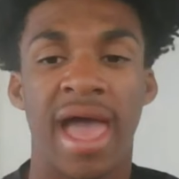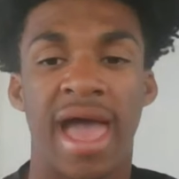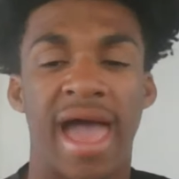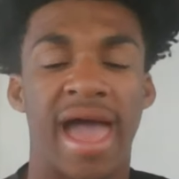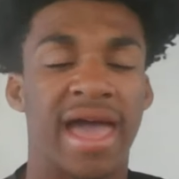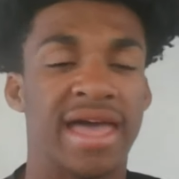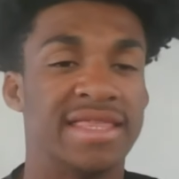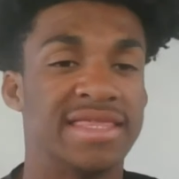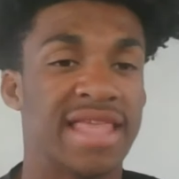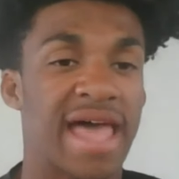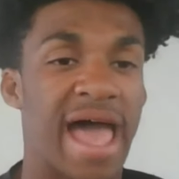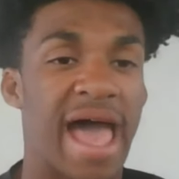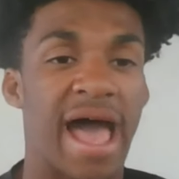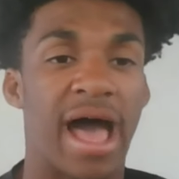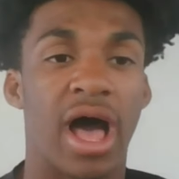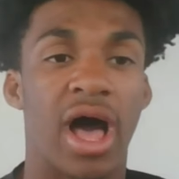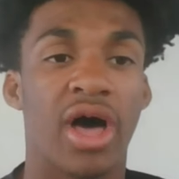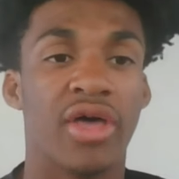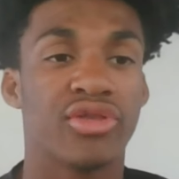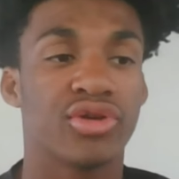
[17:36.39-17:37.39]
And the
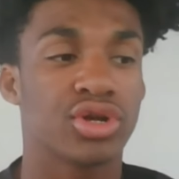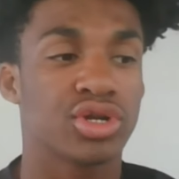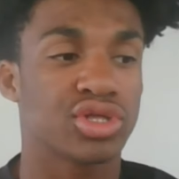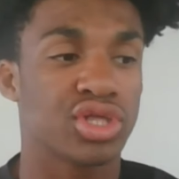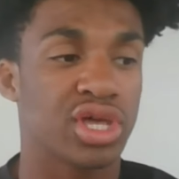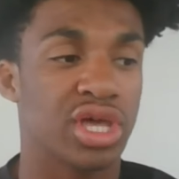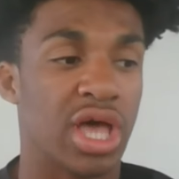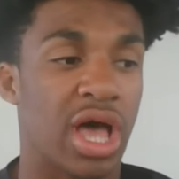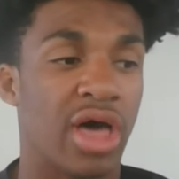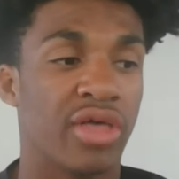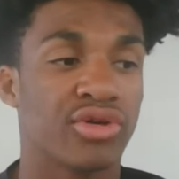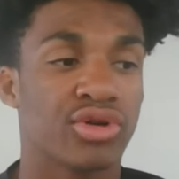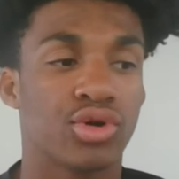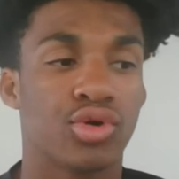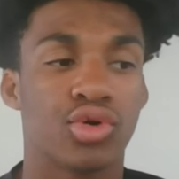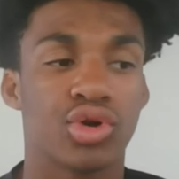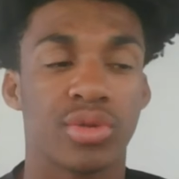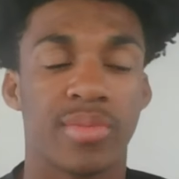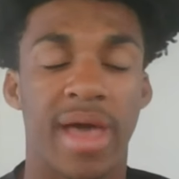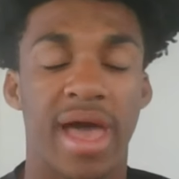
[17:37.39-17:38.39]
other
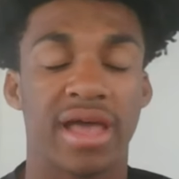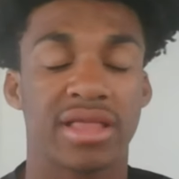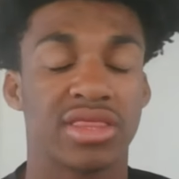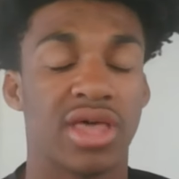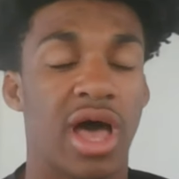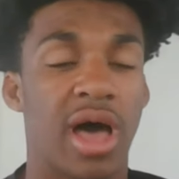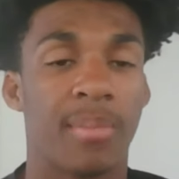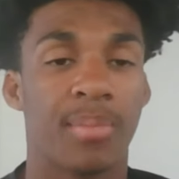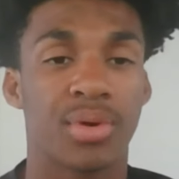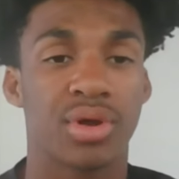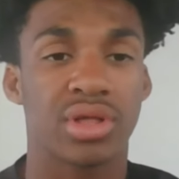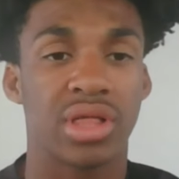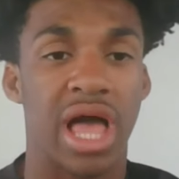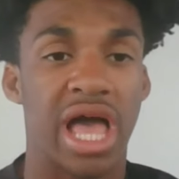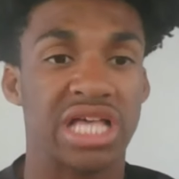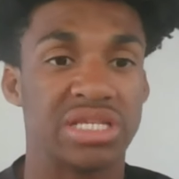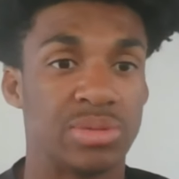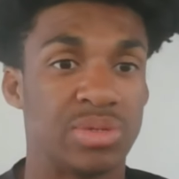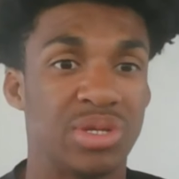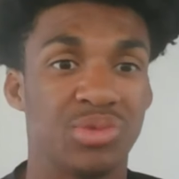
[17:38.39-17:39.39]
quarterback, the
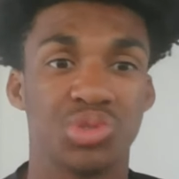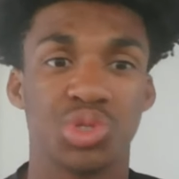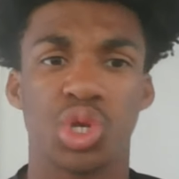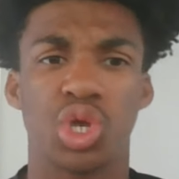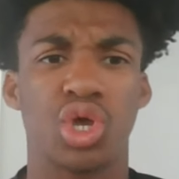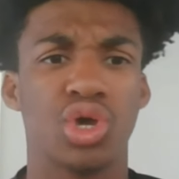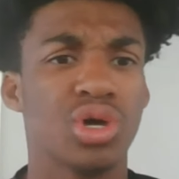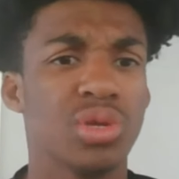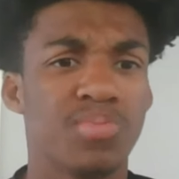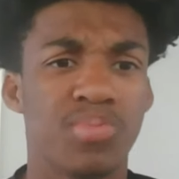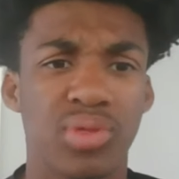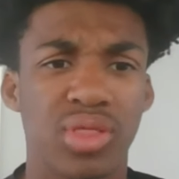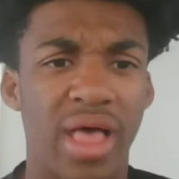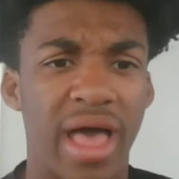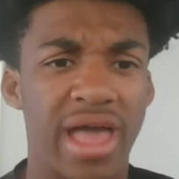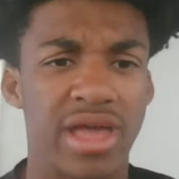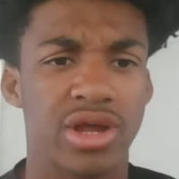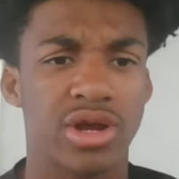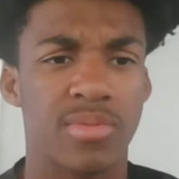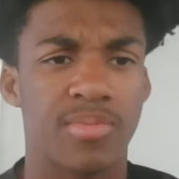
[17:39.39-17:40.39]
upperclassman, he was a good
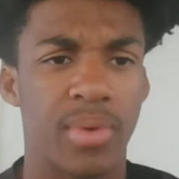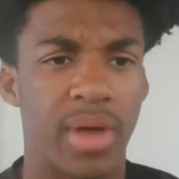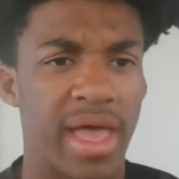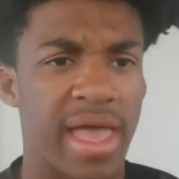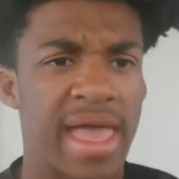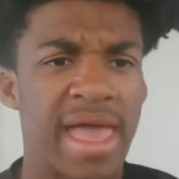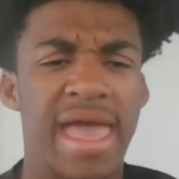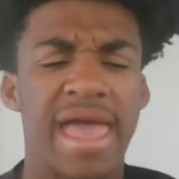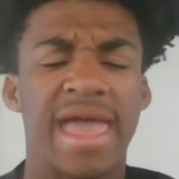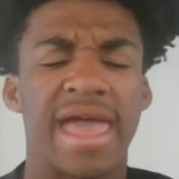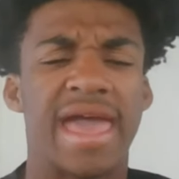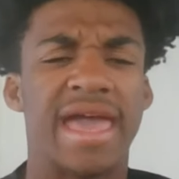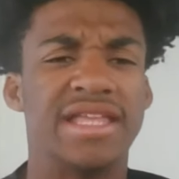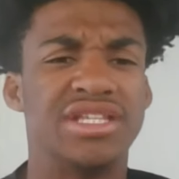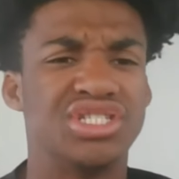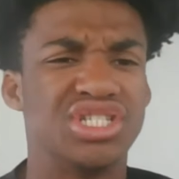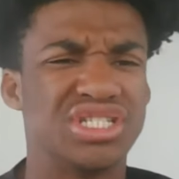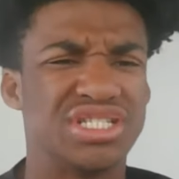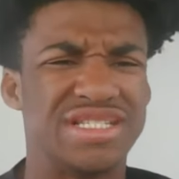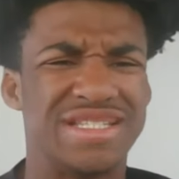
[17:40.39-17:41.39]
player, but it
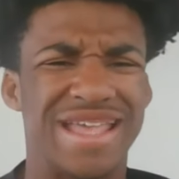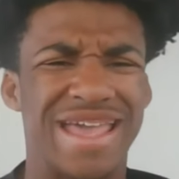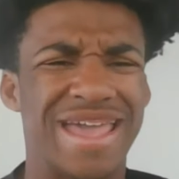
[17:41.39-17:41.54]
just